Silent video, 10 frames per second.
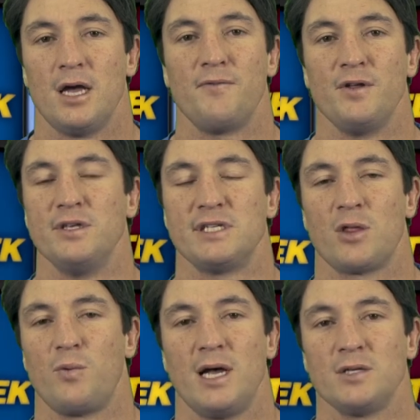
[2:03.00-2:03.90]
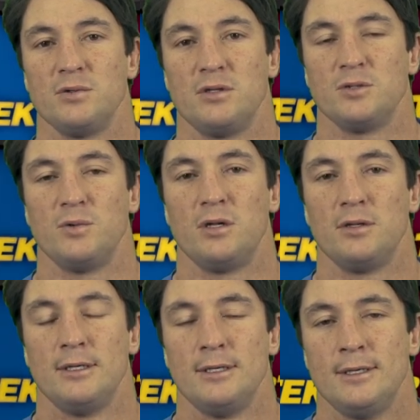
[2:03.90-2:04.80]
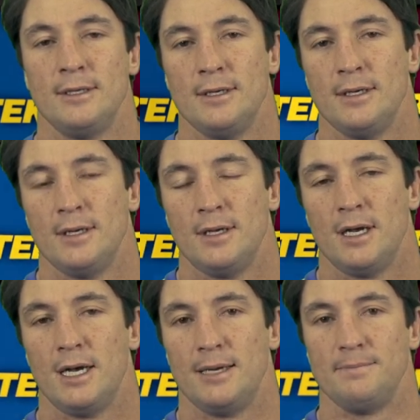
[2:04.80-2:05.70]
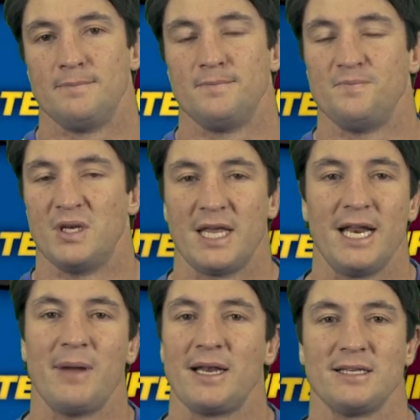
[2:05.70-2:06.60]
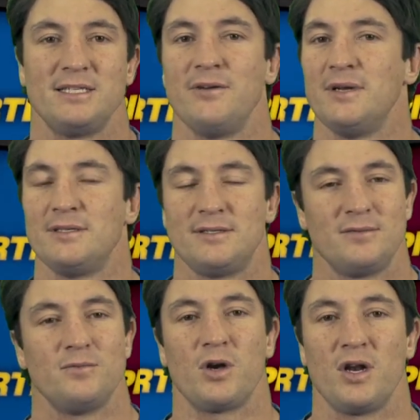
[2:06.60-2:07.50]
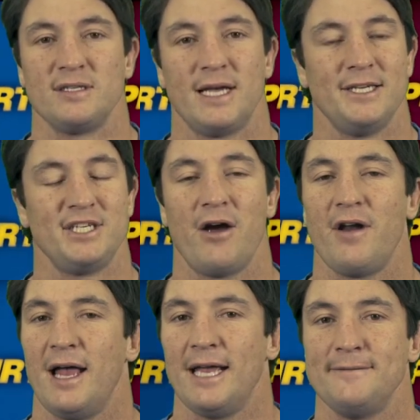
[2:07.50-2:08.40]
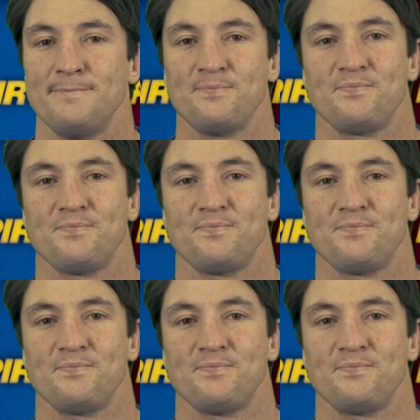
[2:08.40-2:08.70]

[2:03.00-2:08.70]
hopefully New South Wales will as well. But getting back to the series, what can I say? Jared Hayne,